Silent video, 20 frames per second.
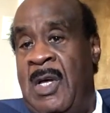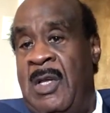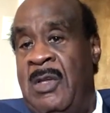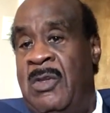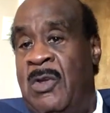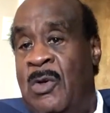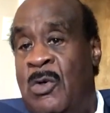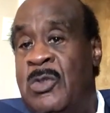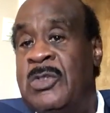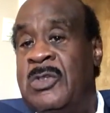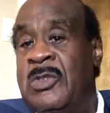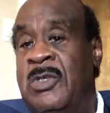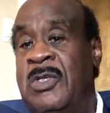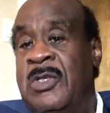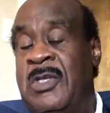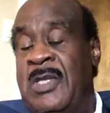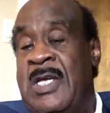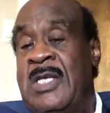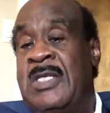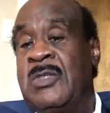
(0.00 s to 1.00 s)
Those are the
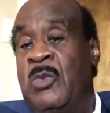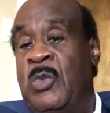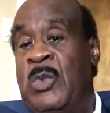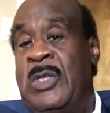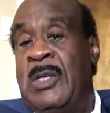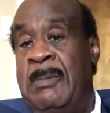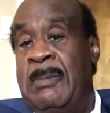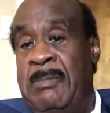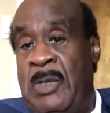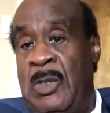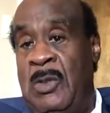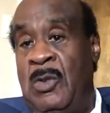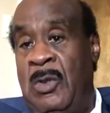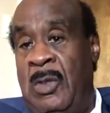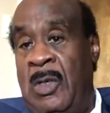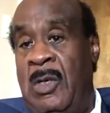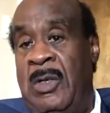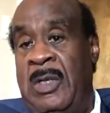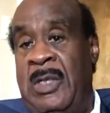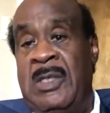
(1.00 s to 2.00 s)
things that we can build
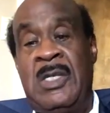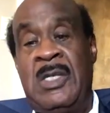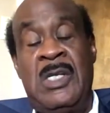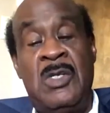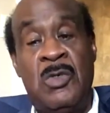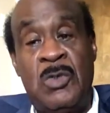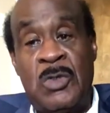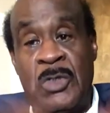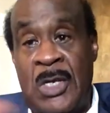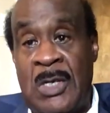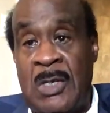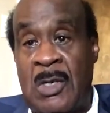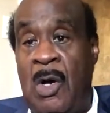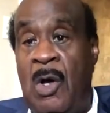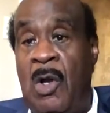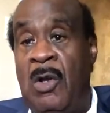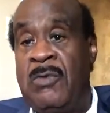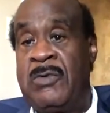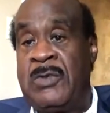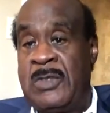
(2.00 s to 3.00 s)
on. And then you take
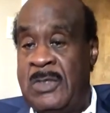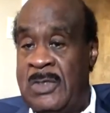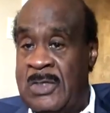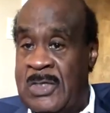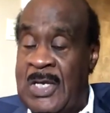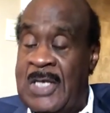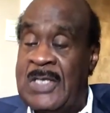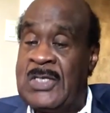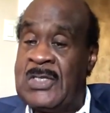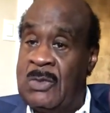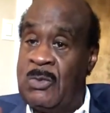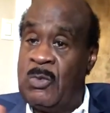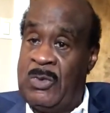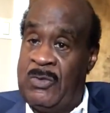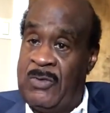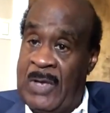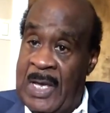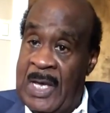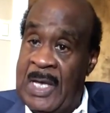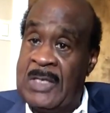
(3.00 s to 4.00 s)
all of the success that we've
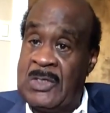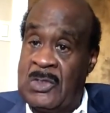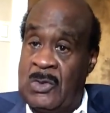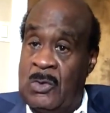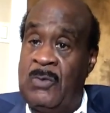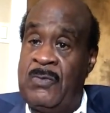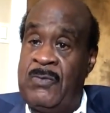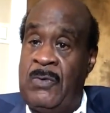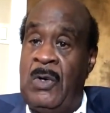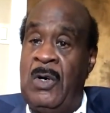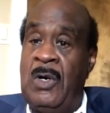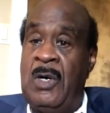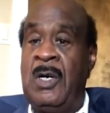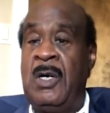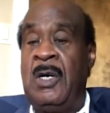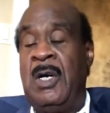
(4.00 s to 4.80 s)
had so far,